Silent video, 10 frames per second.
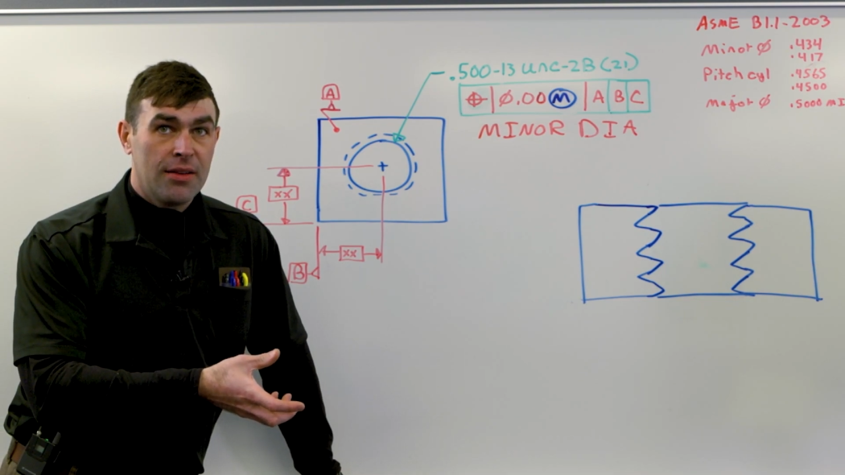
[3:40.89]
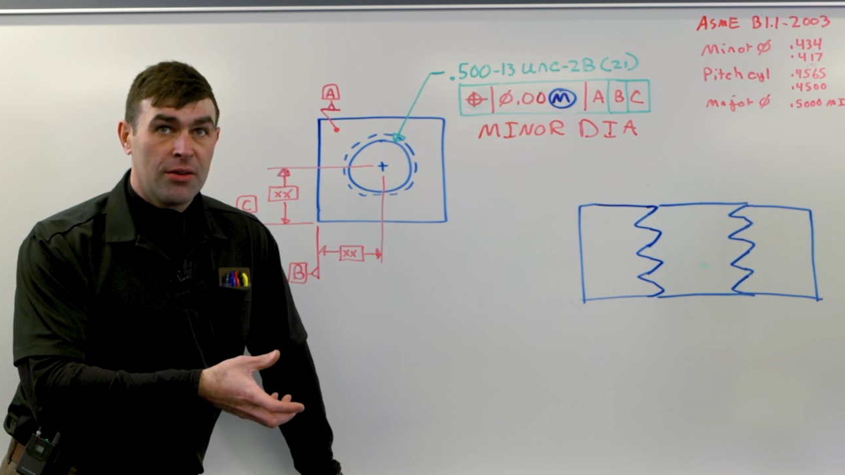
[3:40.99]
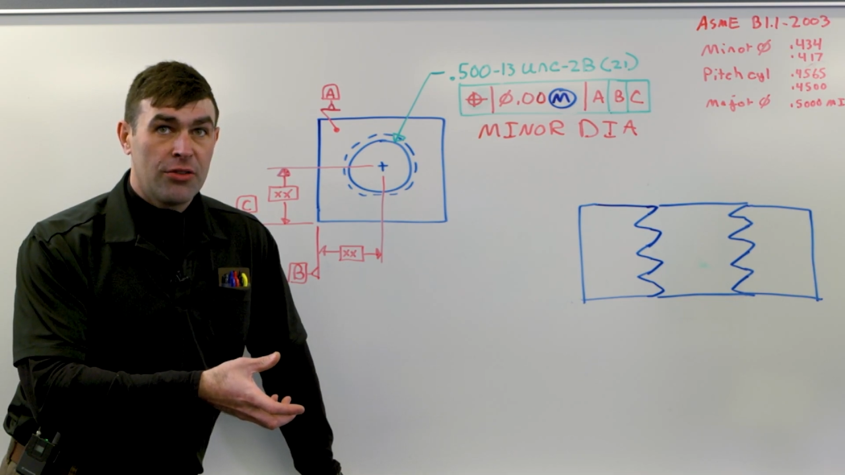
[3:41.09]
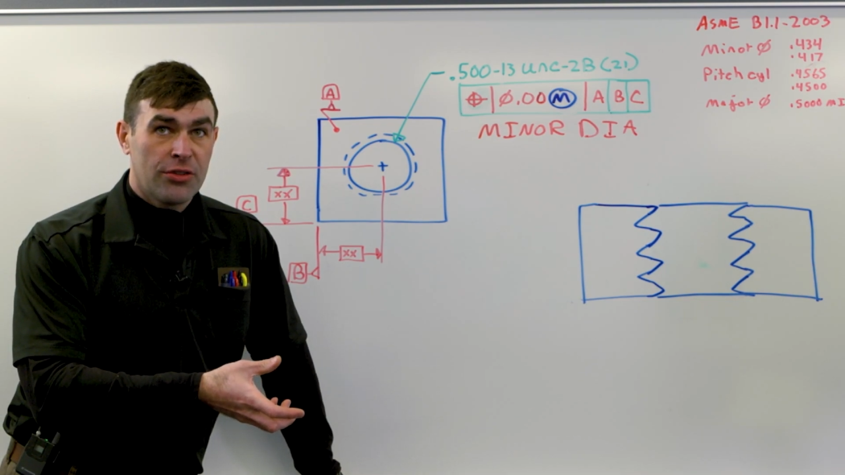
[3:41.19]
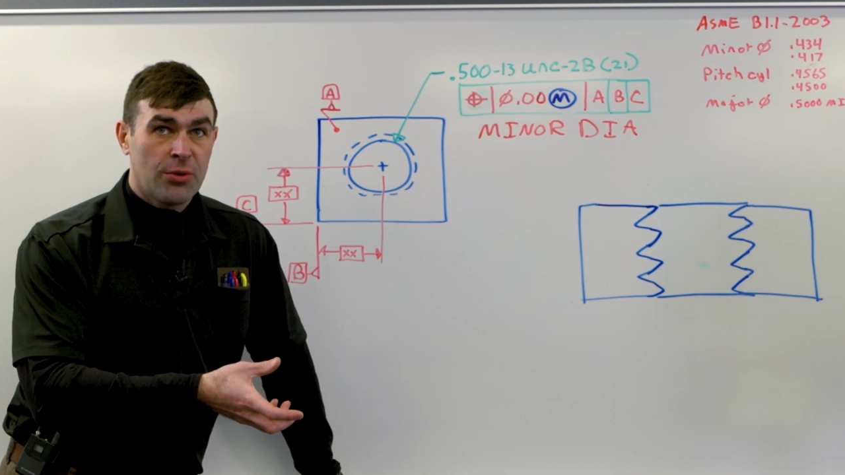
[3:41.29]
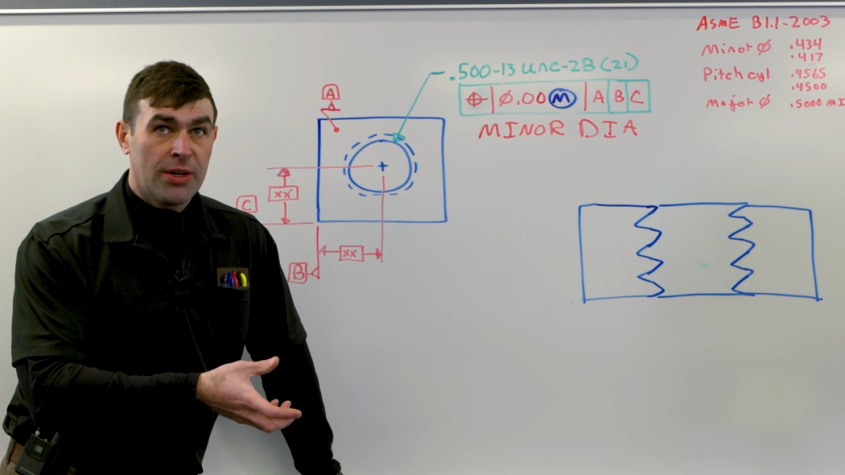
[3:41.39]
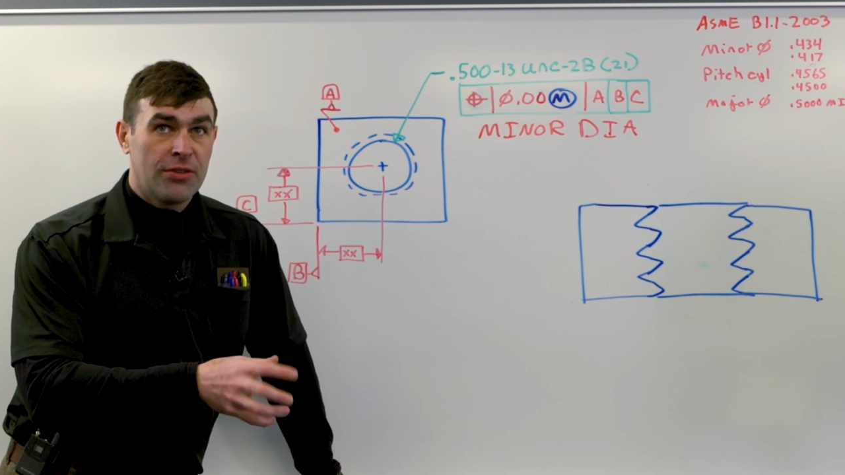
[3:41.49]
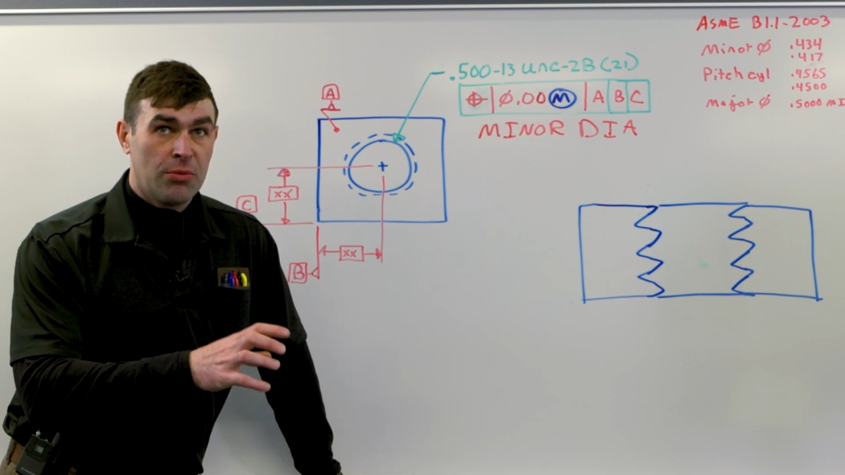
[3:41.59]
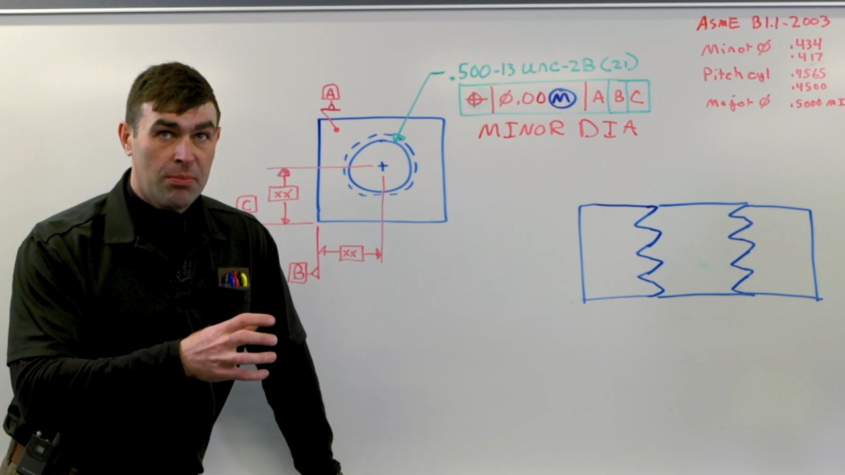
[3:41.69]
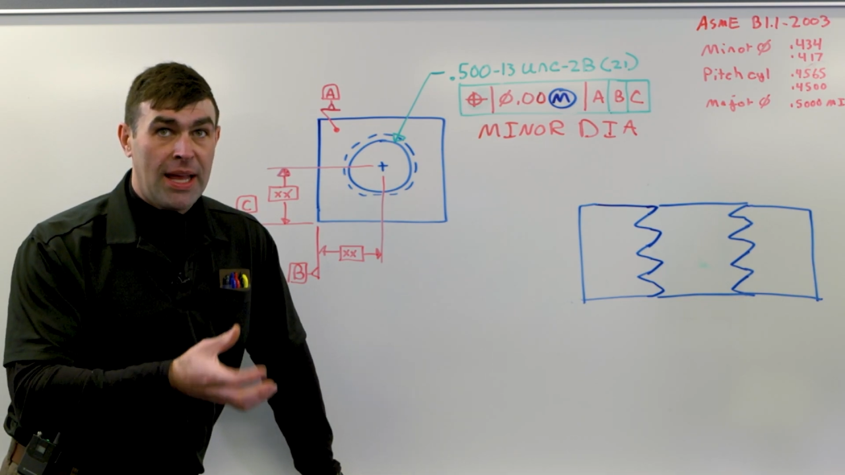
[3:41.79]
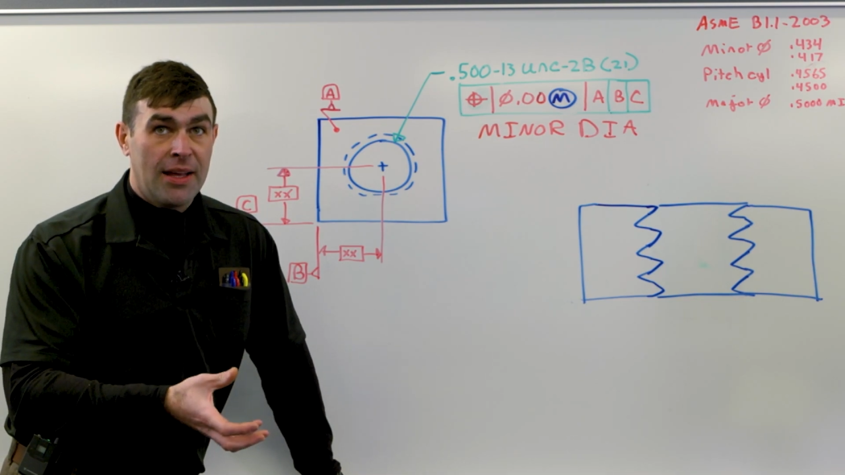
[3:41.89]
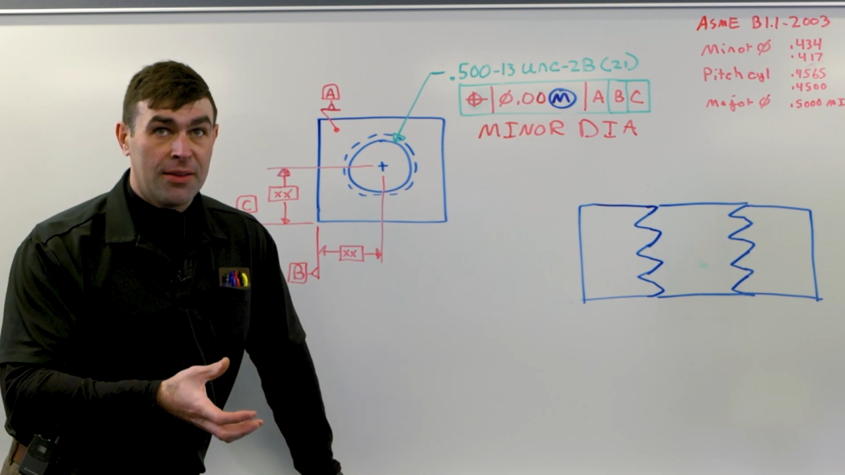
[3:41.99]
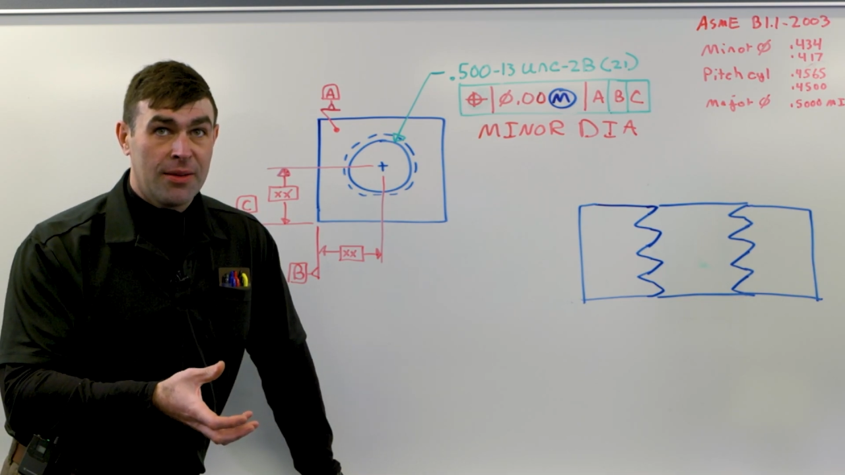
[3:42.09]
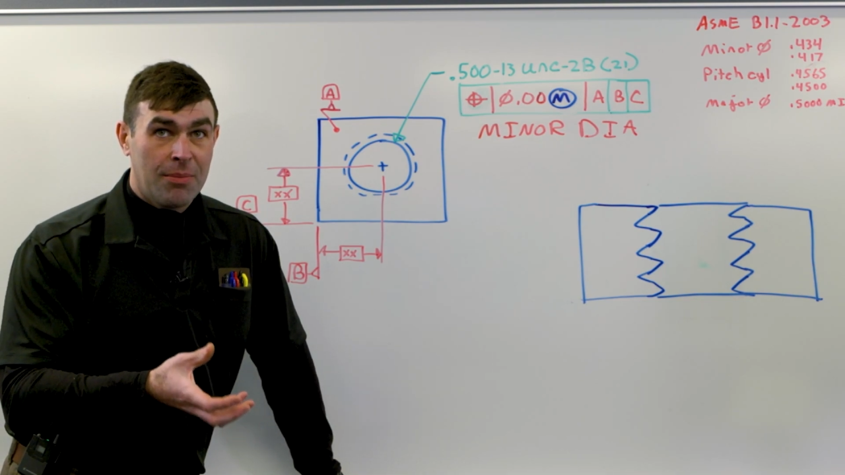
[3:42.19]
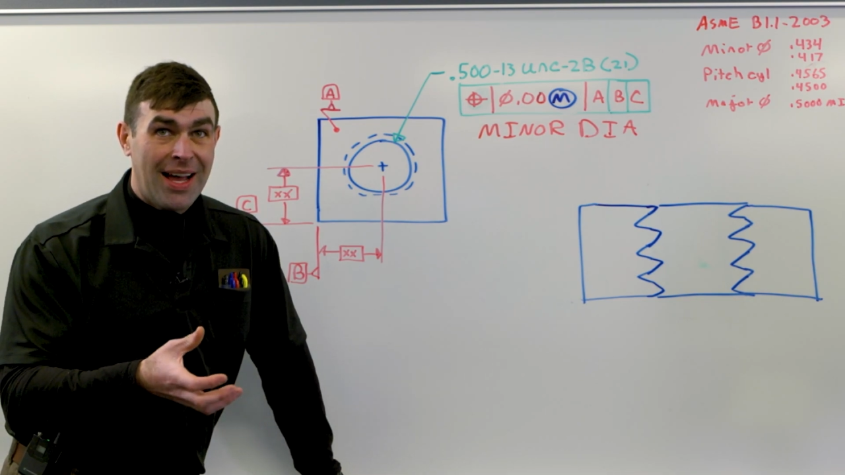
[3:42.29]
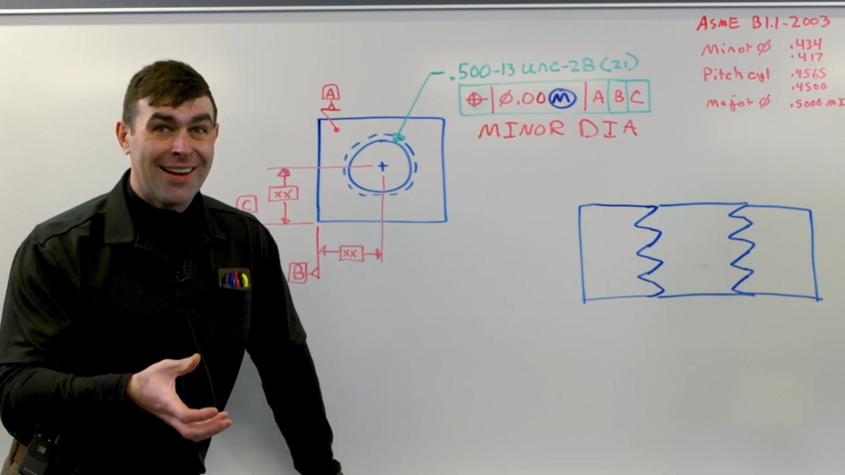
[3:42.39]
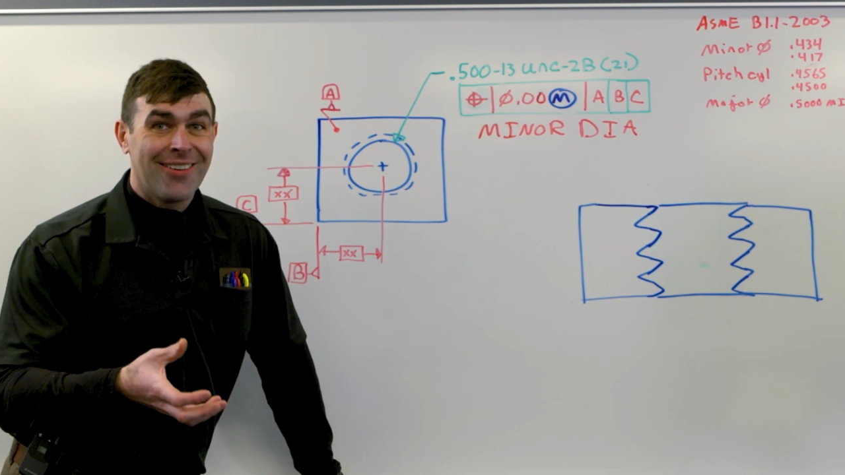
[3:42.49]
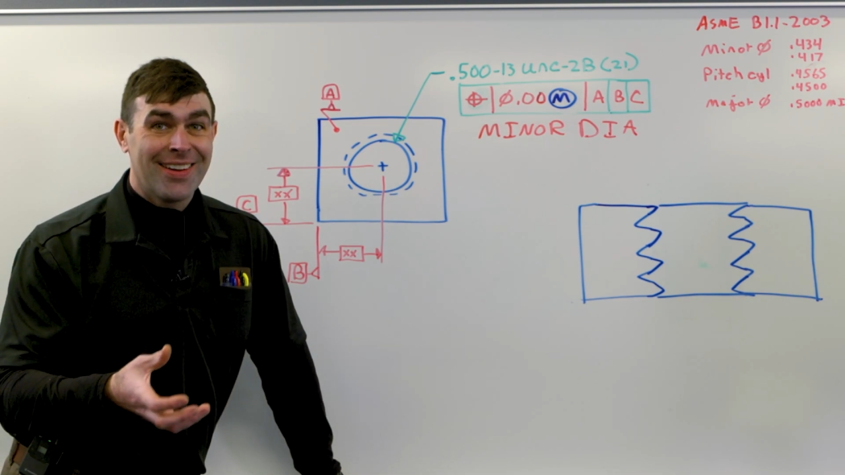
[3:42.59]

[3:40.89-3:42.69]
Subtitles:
they're just going to make the minor